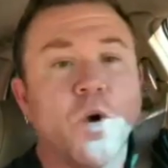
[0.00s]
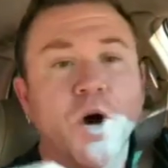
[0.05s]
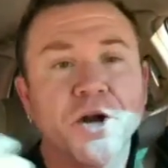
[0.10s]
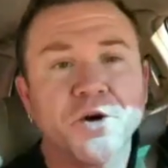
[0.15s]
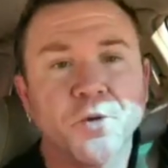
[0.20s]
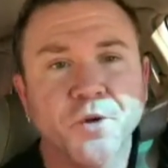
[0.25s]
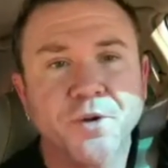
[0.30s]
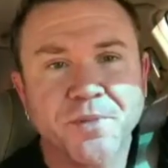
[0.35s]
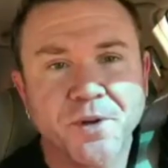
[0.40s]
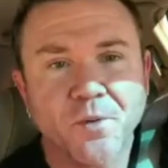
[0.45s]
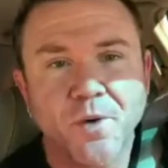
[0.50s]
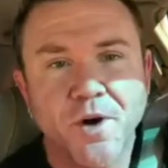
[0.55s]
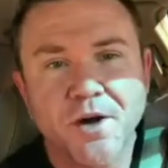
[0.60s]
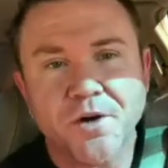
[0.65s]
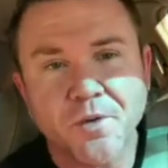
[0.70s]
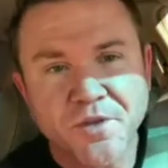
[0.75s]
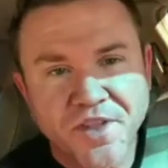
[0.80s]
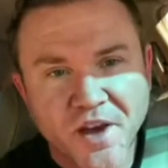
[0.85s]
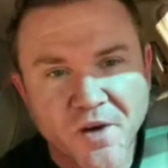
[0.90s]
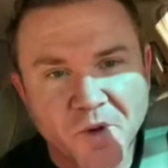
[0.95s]
Water wouldn't be
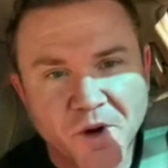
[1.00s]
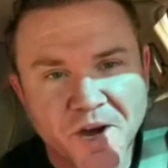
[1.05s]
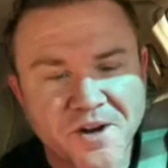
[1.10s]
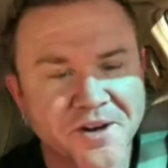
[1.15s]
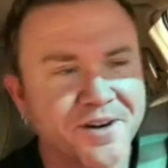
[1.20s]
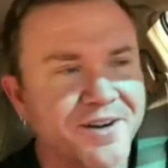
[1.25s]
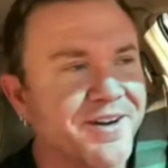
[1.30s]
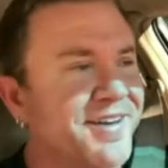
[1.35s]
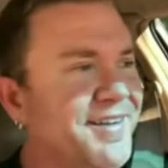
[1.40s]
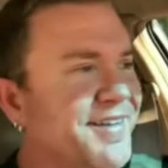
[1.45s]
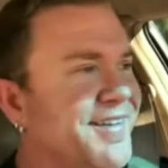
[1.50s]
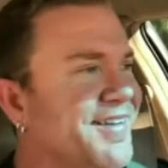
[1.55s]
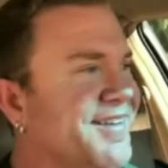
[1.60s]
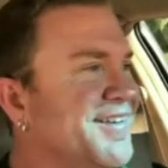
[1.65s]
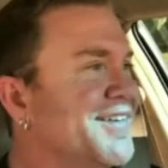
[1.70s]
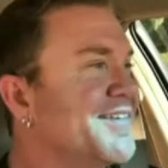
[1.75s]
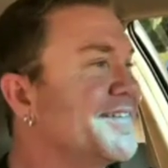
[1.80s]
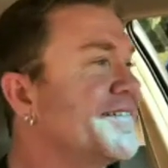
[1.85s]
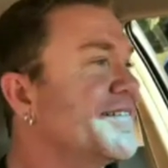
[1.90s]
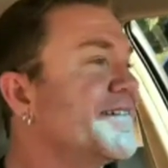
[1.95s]
water without water.
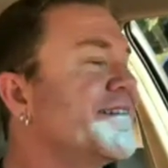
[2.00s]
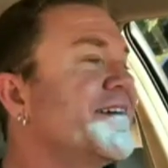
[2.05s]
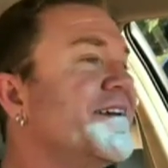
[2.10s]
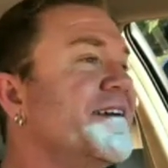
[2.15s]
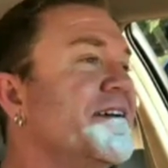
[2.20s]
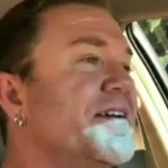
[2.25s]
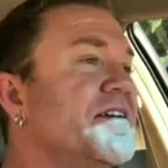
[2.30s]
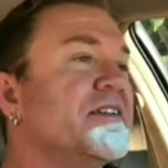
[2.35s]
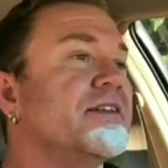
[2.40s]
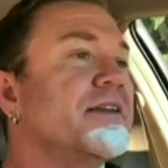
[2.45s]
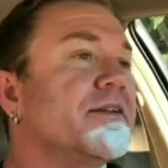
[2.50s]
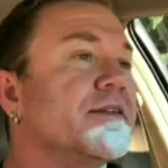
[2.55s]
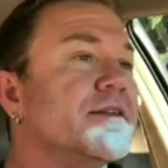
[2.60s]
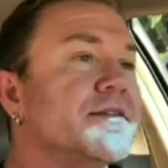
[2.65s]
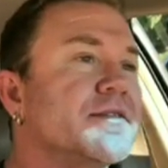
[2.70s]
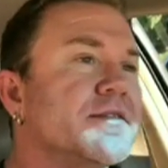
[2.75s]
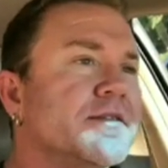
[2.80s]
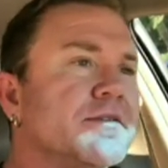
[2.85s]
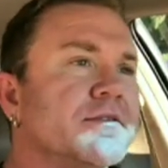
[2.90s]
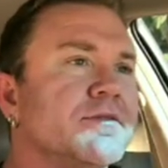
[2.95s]
Now
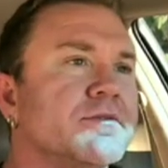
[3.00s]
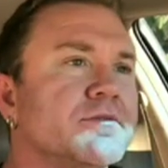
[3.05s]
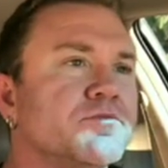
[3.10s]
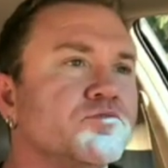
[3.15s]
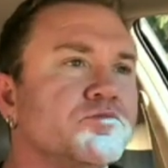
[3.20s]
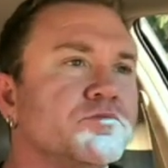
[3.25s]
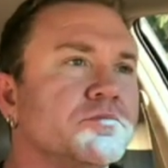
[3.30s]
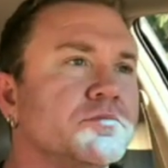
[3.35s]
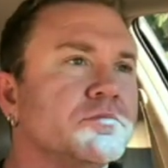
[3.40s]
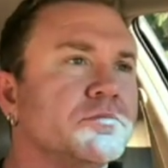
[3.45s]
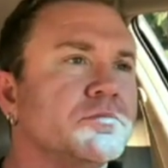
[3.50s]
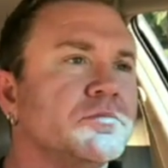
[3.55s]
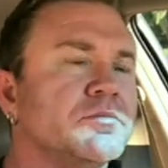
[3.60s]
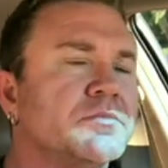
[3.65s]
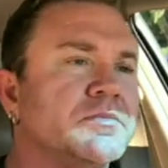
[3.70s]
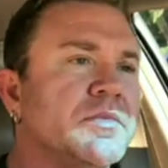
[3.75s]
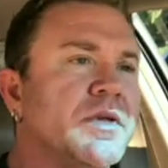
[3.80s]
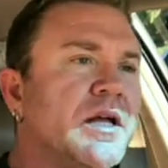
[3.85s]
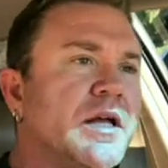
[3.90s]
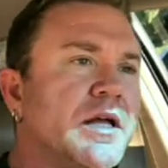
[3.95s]
listen,
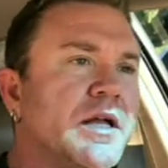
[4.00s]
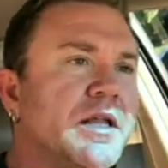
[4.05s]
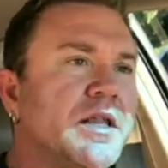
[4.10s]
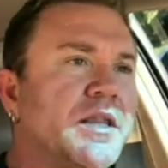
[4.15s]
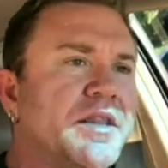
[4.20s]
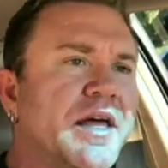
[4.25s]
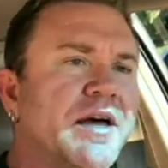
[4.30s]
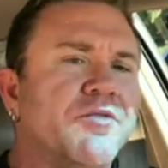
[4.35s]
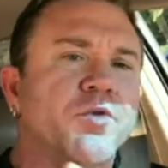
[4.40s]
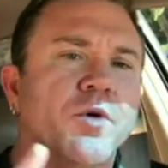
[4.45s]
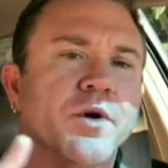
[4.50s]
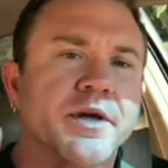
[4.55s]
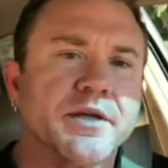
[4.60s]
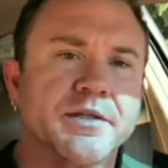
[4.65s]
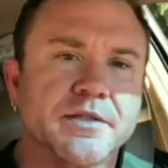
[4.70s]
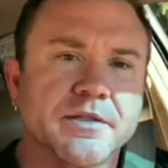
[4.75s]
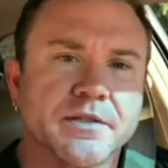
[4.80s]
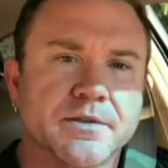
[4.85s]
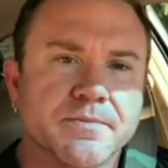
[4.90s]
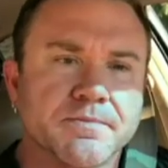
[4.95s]
that
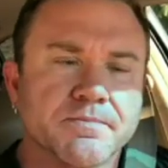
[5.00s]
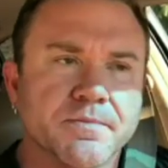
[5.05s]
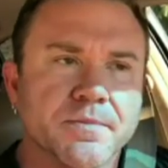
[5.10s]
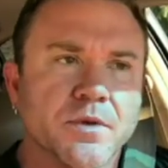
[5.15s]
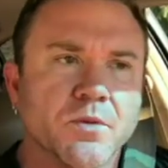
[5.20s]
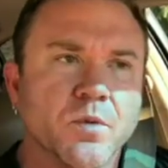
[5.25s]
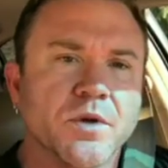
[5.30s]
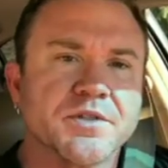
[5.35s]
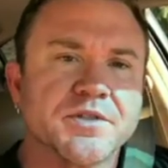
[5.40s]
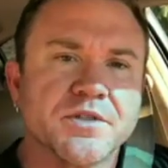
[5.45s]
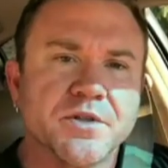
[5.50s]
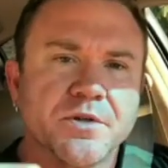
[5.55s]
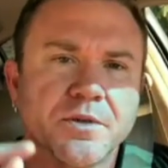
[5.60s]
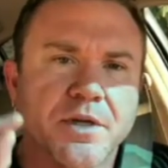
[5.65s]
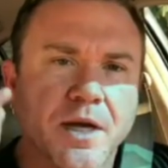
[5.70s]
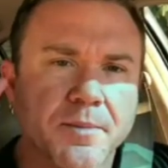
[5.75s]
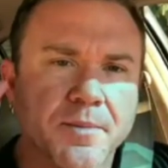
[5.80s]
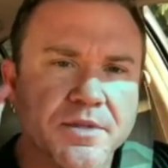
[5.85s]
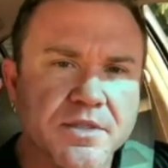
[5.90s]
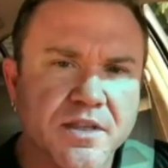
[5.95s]
voice wants to
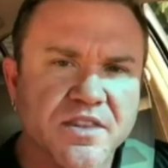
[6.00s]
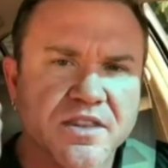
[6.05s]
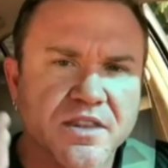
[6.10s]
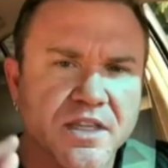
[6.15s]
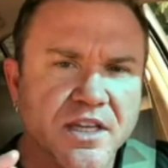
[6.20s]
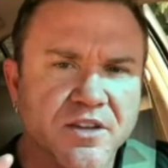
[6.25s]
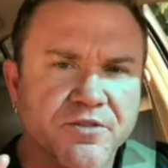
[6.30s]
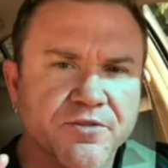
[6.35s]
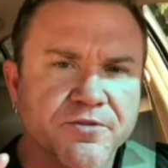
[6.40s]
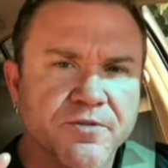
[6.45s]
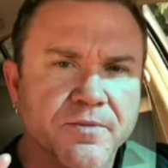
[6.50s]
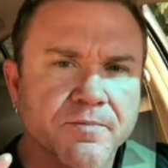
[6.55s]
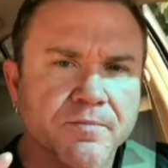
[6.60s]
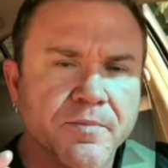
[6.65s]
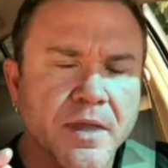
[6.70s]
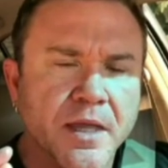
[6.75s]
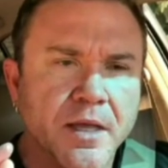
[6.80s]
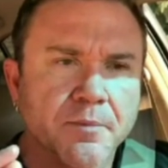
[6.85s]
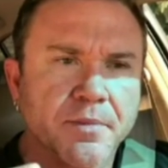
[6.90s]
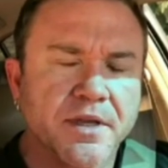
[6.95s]
come as a thief.
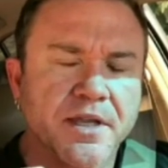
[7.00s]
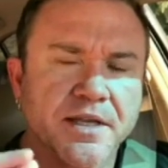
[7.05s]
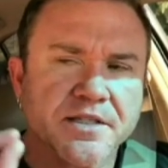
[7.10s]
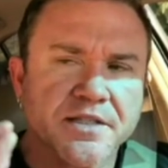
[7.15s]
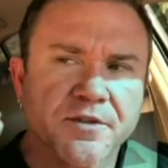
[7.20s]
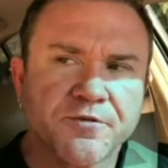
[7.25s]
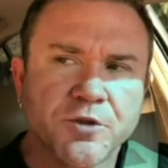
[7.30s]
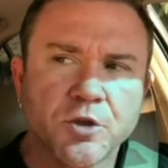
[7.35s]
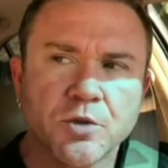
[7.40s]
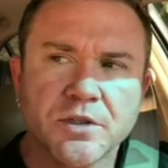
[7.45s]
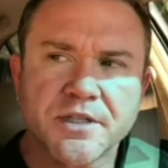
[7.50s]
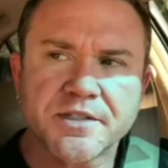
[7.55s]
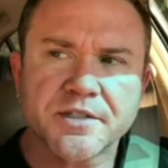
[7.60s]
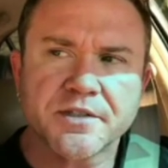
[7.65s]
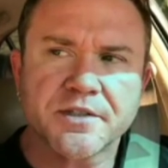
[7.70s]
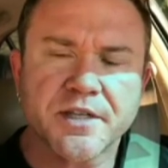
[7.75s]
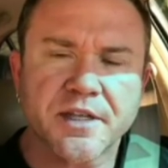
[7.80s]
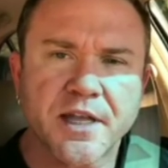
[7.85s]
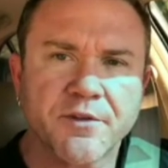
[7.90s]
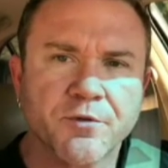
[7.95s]
Because if you
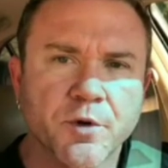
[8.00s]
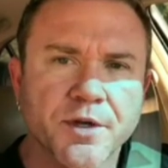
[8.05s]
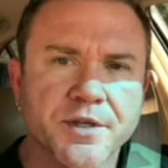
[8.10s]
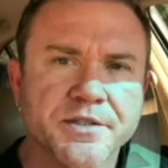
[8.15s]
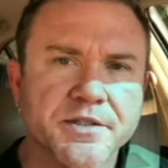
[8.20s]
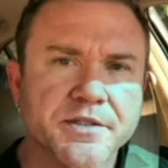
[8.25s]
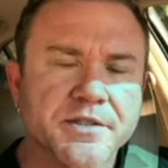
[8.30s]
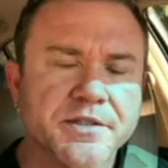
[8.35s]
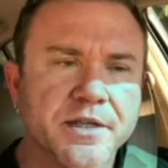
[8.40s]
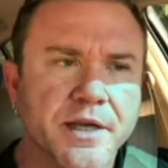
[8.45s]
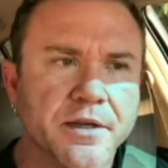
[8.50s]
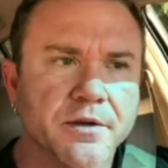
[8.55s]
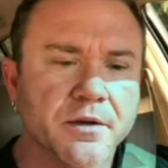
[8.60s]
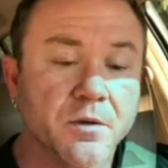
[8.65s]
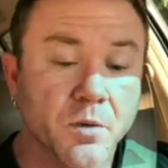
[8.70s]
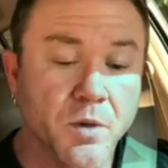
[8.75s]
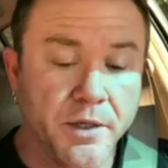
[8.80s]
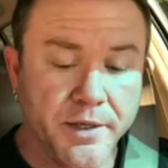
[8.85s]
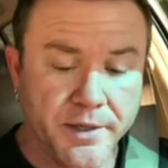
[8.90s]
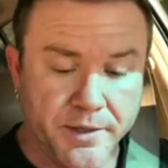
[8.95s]
listen to that voice and say, you
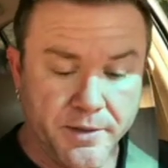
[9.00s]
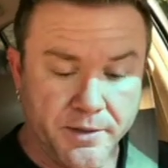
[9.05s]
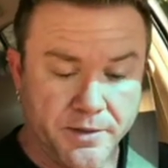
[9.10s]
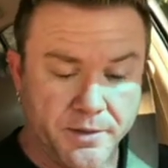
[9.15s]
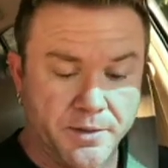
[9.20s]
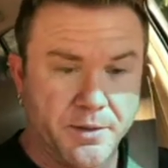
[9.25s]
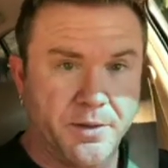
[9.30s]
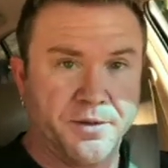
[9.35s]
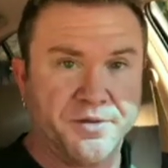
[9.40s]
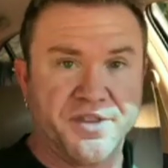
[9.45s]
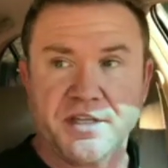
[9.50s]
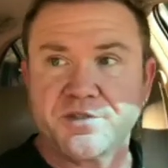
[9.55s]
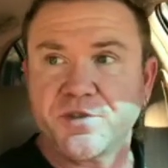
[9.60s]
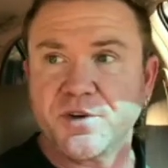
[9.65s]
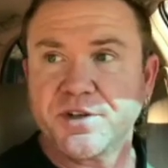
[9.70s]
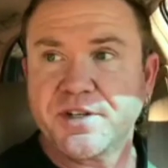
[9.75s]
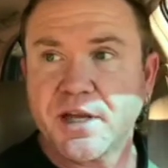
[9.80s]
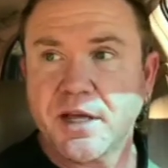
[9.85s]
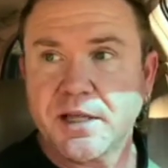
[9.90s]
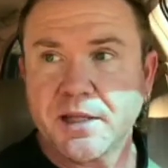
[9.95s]
know what? Oh, thanks
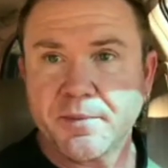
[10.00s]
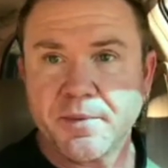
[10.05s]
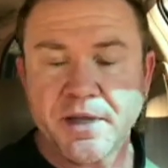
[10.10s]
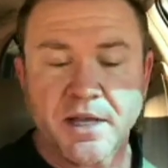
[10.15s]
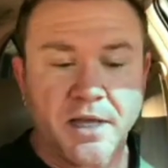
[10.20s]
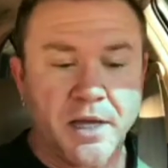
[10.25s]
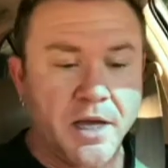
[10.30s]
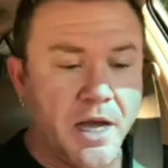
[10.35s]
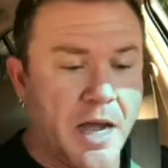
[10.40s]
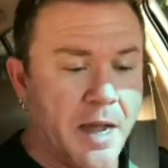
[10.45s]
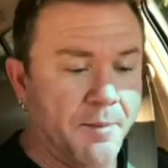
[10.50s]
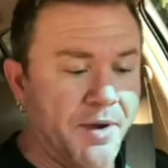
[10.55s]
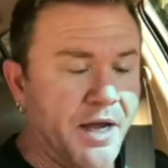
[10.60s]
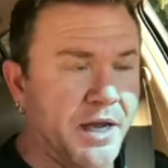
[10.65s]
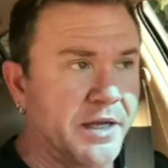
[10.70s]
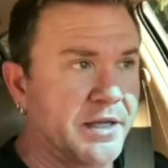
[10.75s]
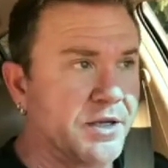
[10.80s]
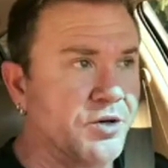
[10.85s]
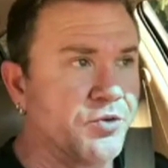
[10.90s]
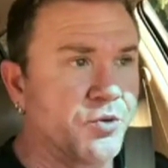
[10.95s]
for telling me I'm
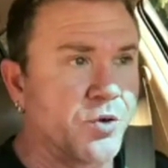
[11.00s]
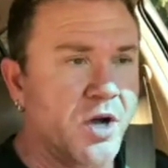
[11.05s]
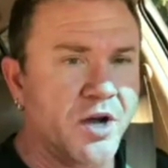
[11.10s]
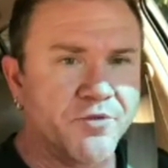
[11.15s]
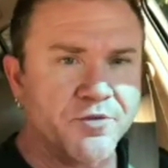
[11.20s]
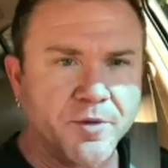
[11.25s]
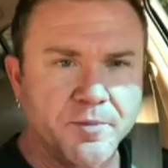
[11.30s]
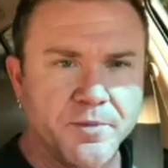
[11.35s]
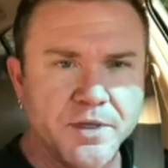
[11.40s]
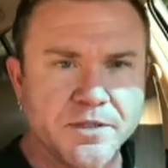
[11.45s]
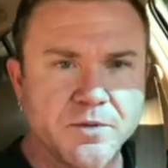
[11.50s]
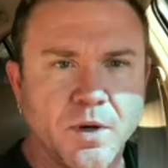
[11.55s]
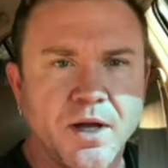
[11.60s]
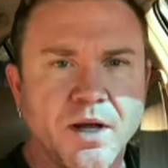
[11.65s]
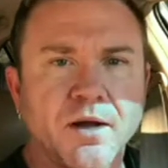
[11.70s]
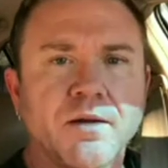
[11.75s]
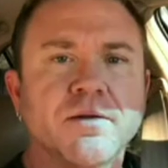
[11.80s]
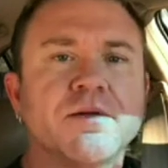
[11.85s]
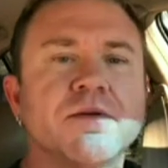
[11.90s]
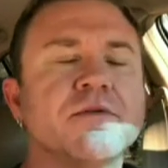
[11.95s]
not going to draw from this
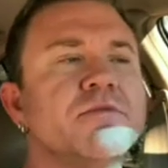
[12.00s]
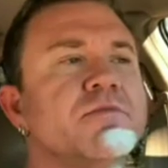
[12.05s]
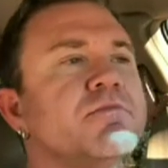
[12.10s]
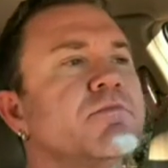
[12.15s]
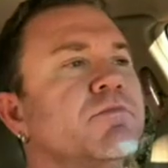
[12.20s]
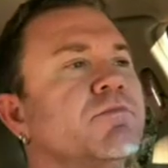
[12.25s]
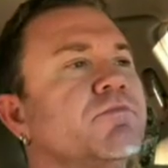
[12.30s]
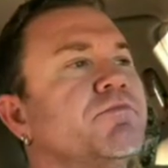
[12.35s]
well.